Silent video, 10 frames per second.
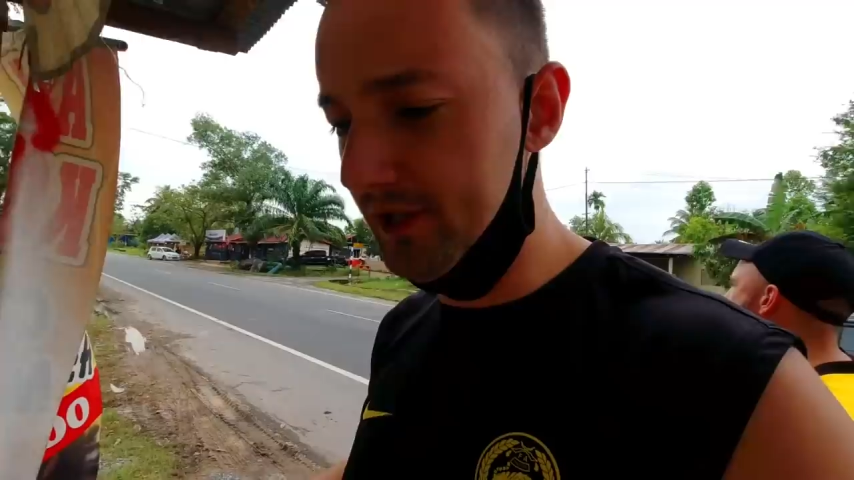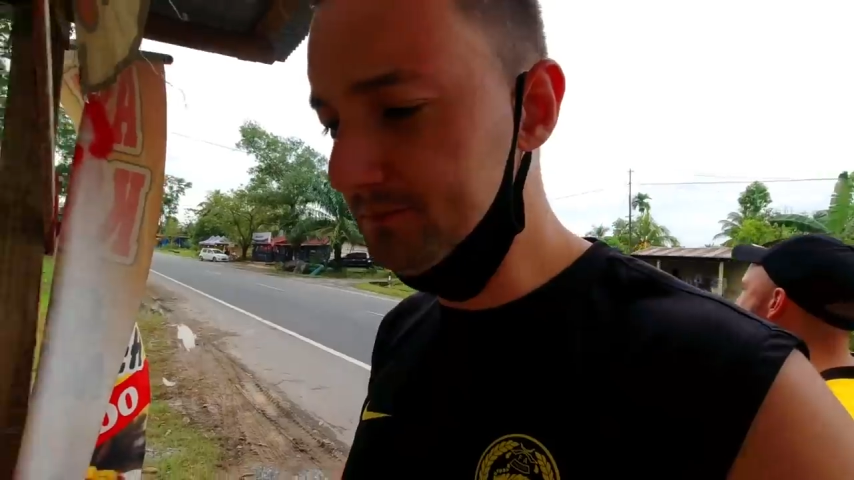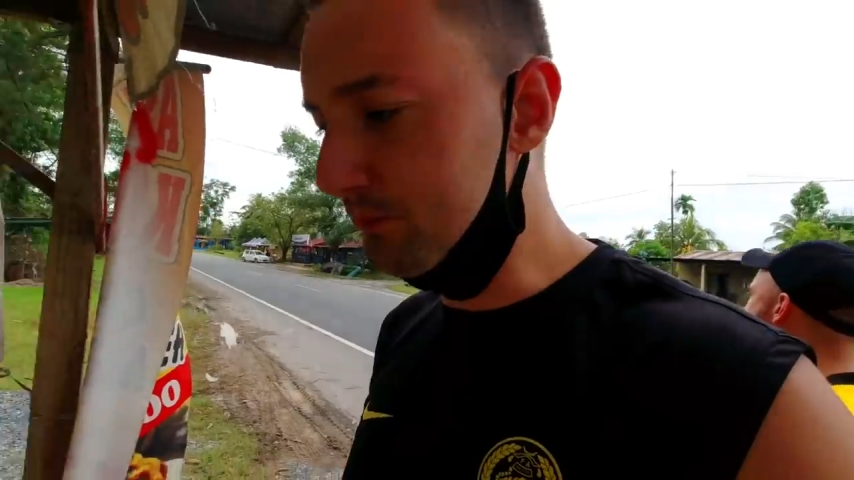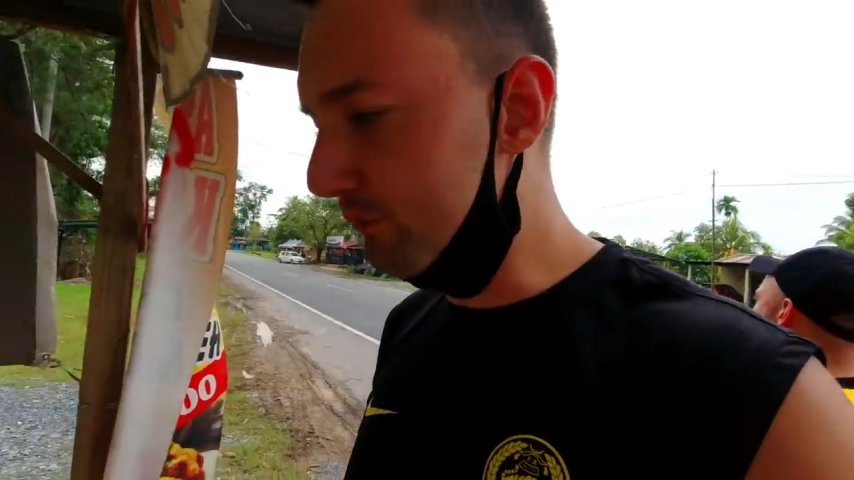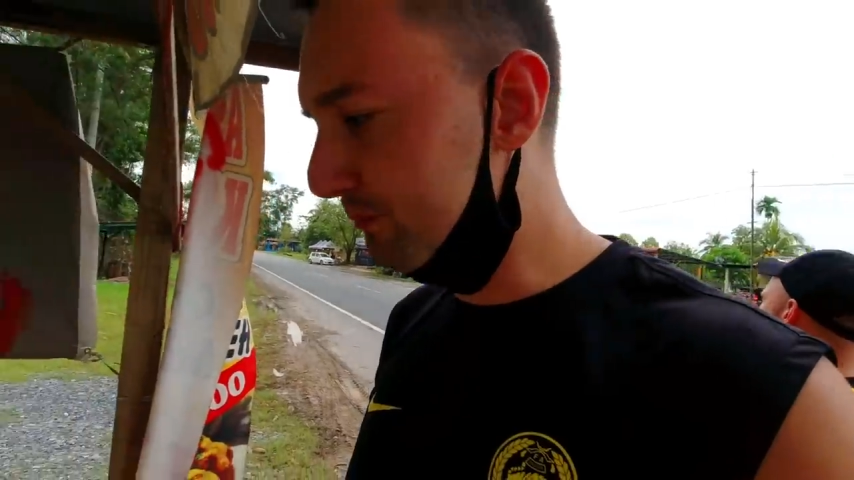
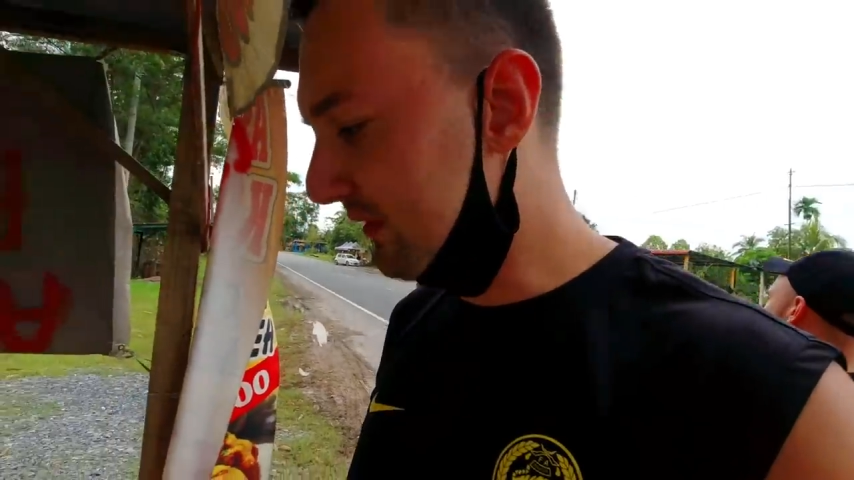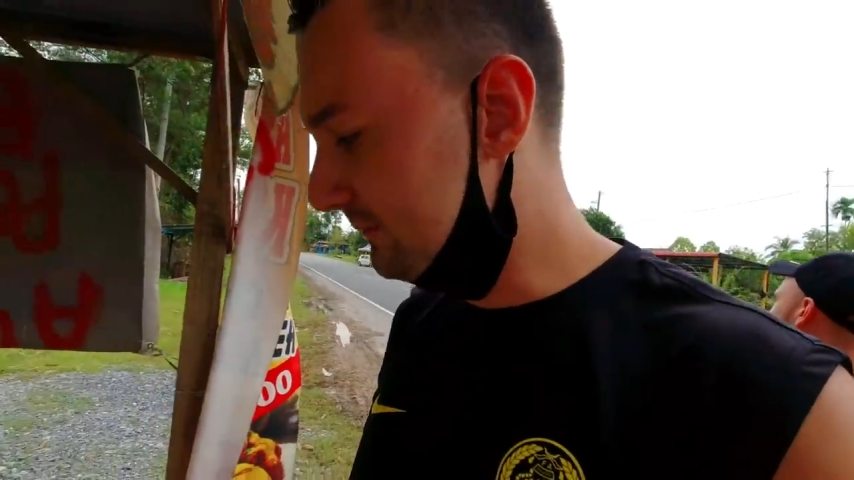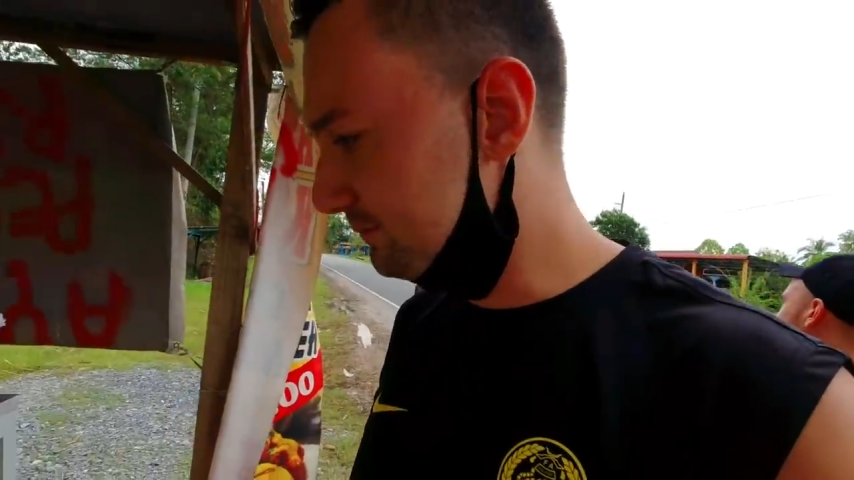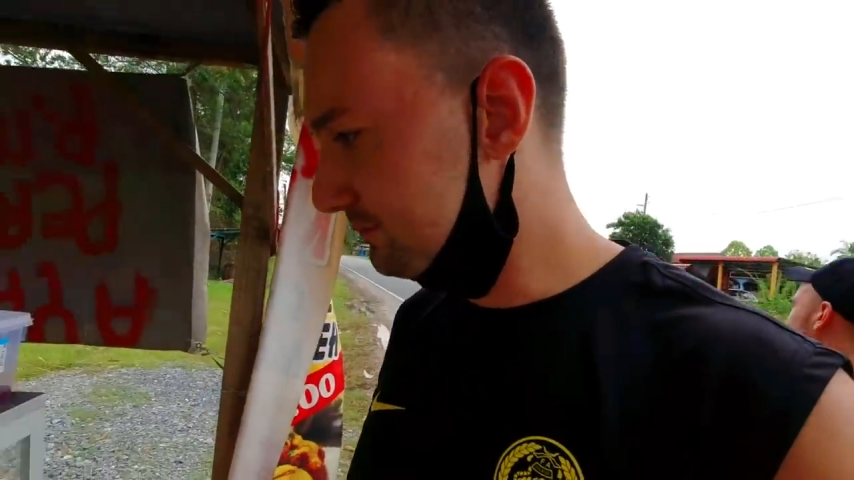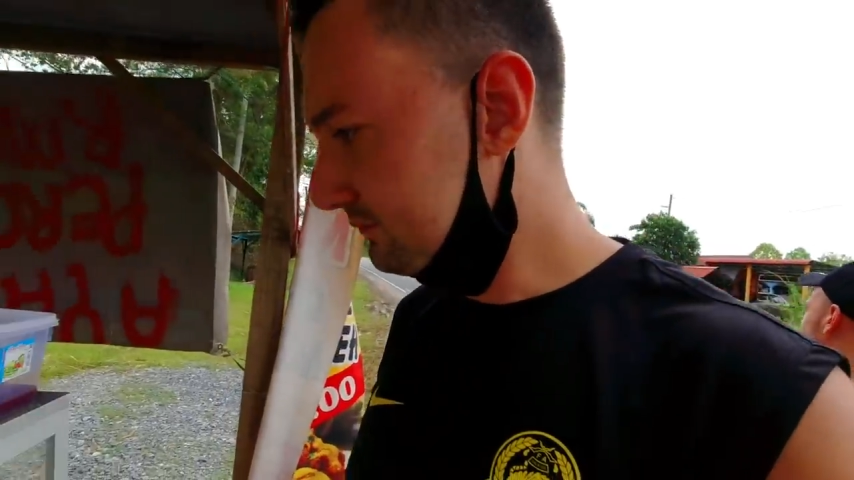here.
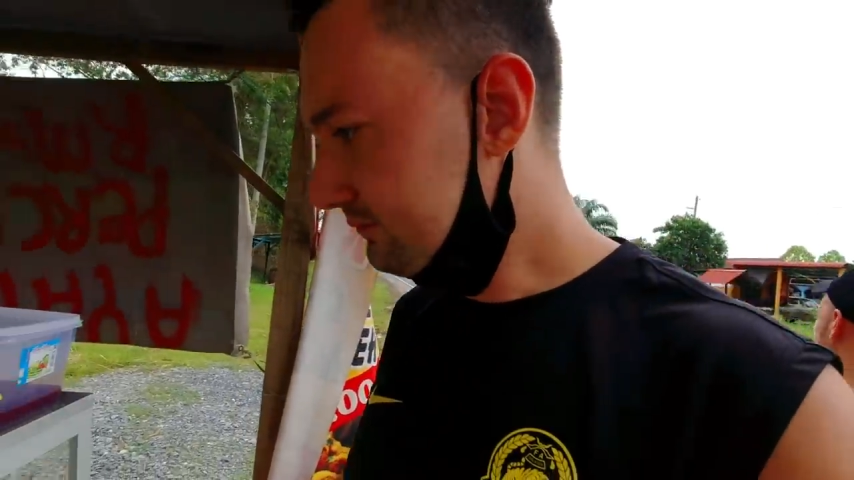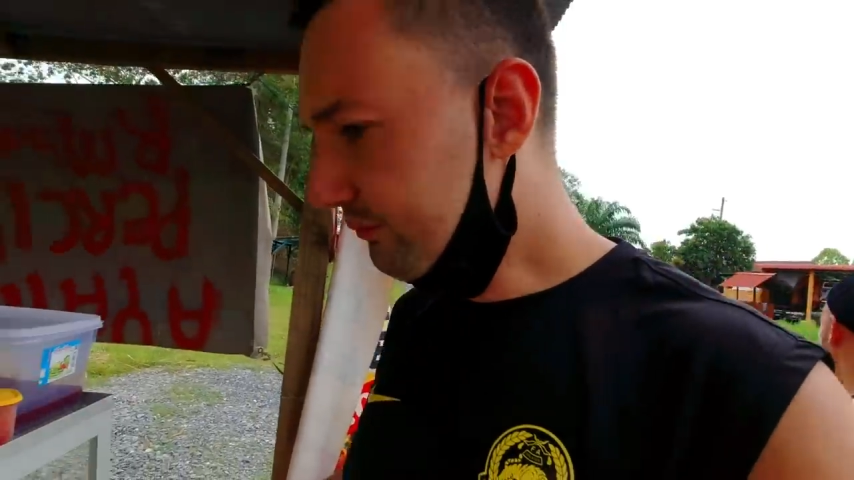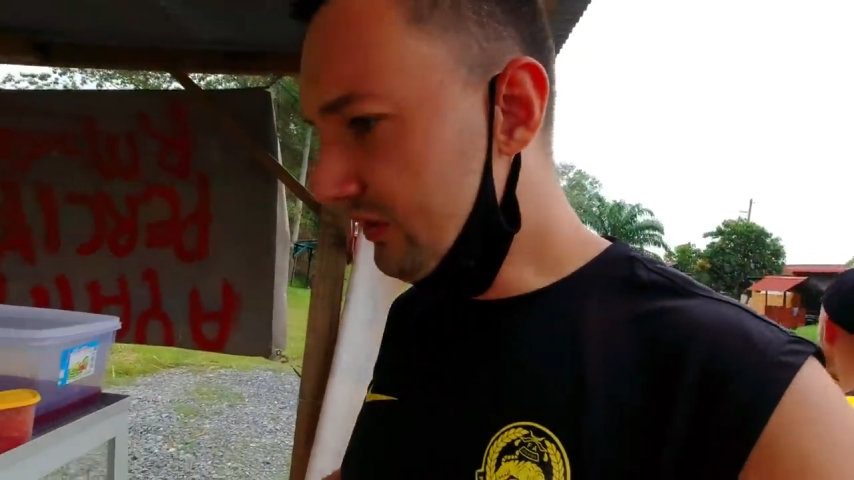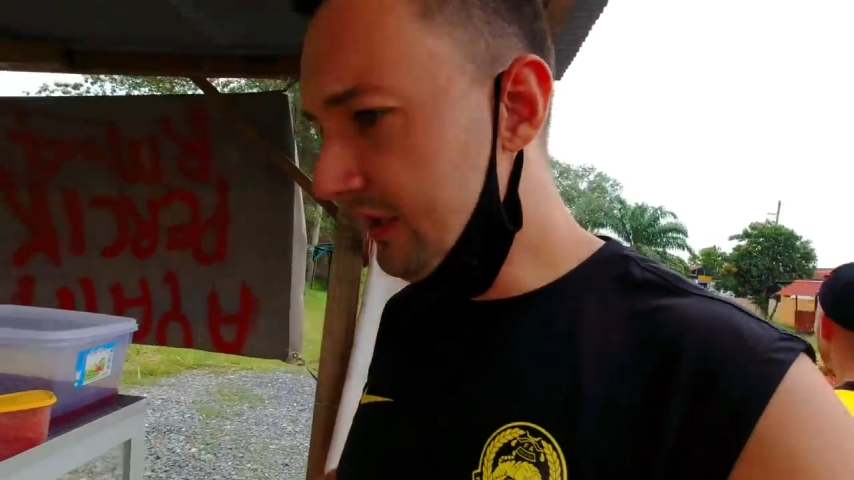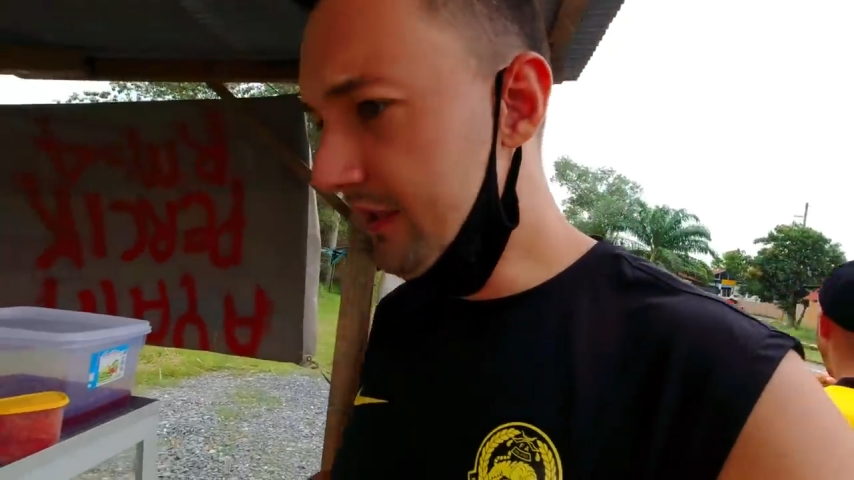
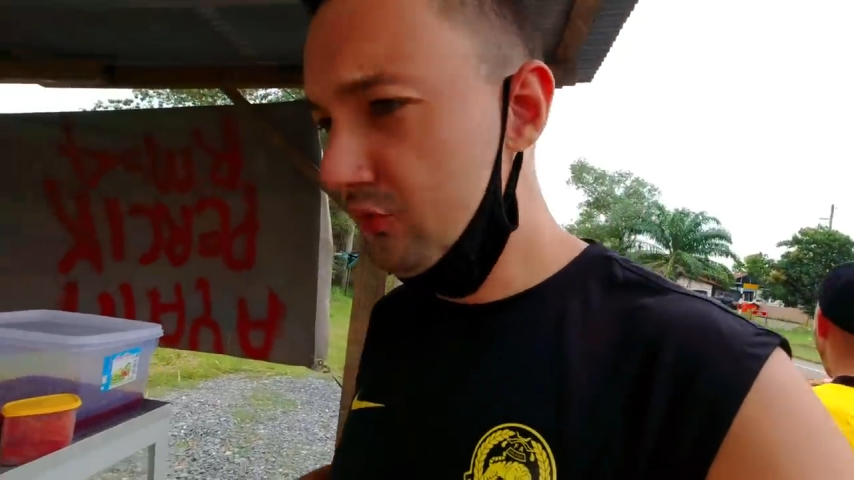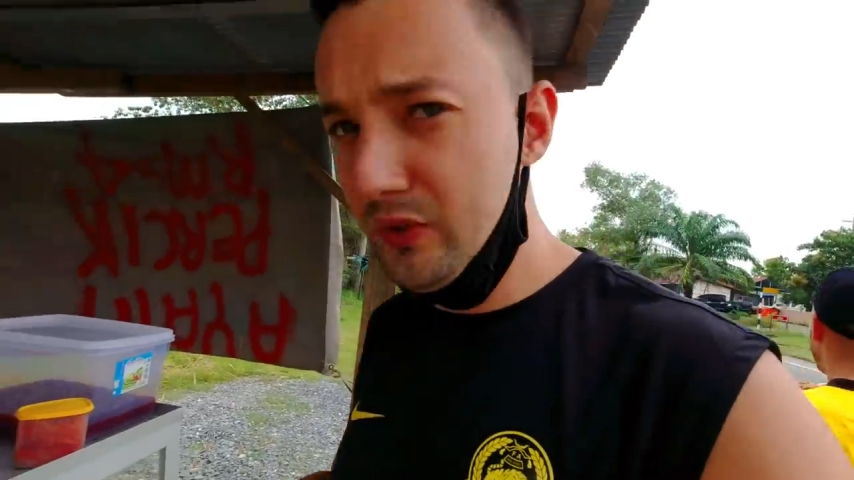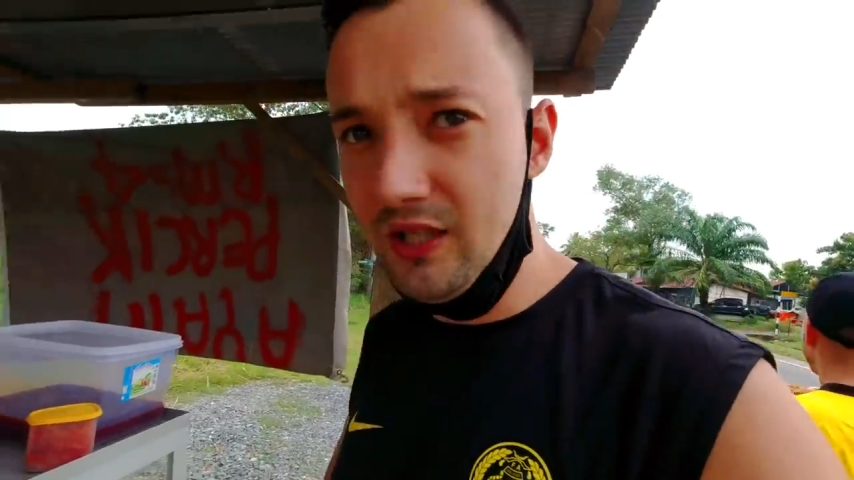And